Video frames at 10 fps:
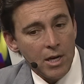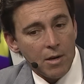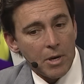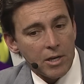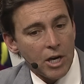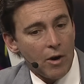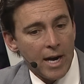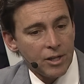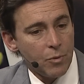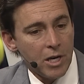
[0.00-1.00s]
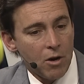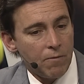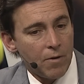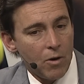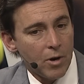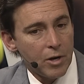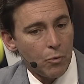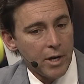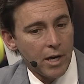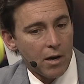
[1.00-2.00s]
But you know, as we go forward,
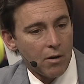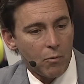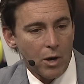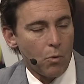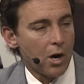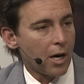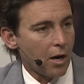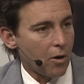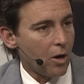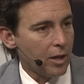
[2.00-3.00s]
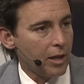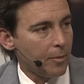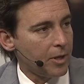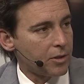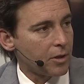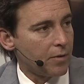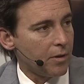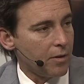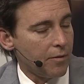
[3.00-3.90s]
we are we're working on all elements of the, the